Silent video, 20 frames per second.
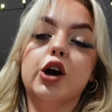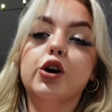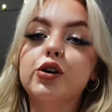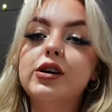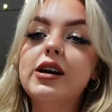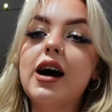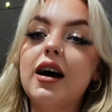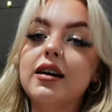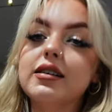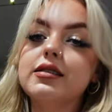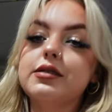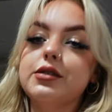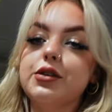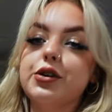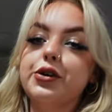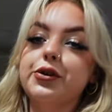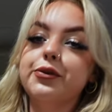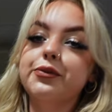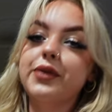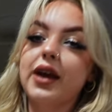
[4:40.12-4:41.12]
a good
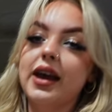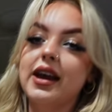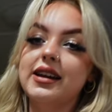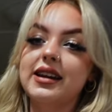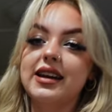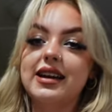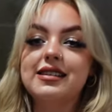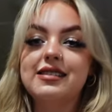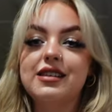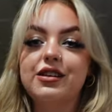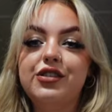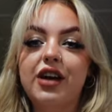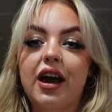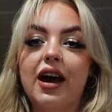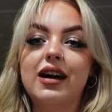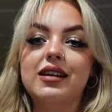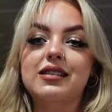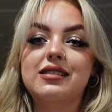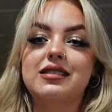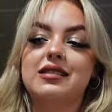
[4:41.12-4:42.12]
hustle and easy
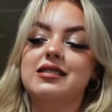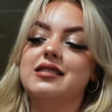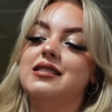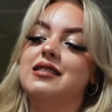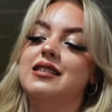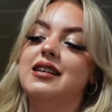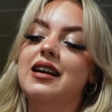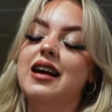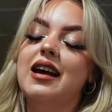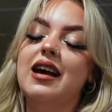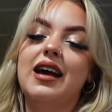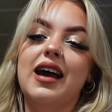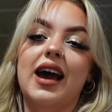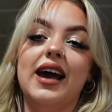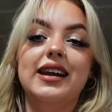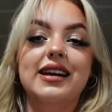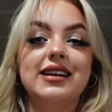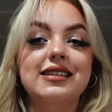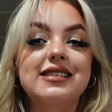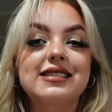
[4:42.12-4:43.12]
chats
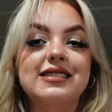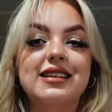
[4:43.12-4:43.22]
and easy